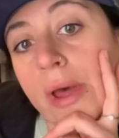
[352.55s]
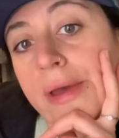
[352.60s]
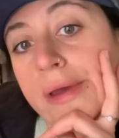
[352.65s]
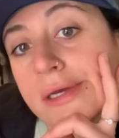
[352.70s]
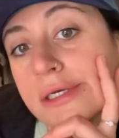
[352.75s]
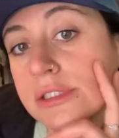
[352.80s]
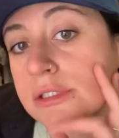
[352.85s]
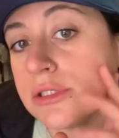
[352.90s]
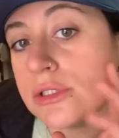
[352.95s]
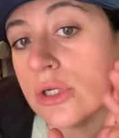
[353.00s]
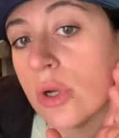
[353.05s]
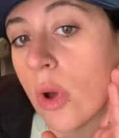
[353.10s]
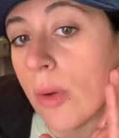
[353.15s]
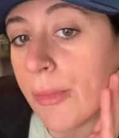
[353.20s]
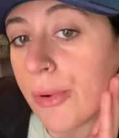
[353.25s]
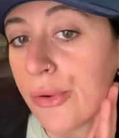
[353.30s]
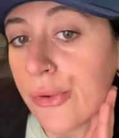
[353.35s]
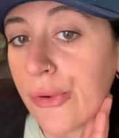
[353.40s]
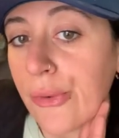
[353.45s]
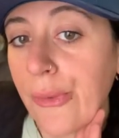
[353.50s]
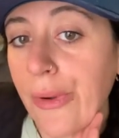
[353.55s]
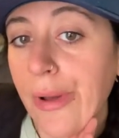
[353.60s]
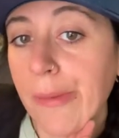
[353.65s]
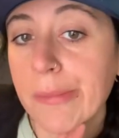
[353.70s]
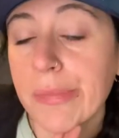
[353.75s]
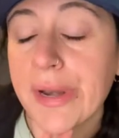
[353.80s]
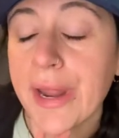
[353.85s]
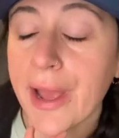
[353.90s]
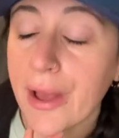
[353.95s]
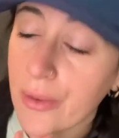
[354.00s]
Because, you know, I'm a grown up
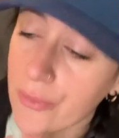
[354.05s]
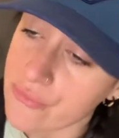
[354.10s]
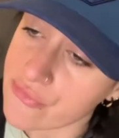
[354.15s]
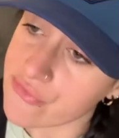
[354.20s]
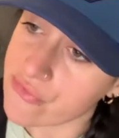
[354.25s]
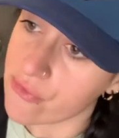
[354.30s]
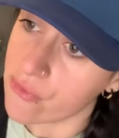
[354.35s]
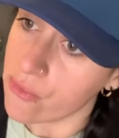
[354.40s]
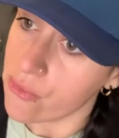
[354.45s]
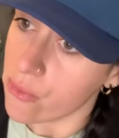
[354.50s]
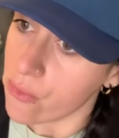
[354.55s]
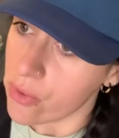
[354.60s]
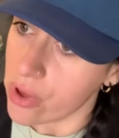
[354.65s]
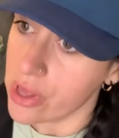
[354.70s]
now, so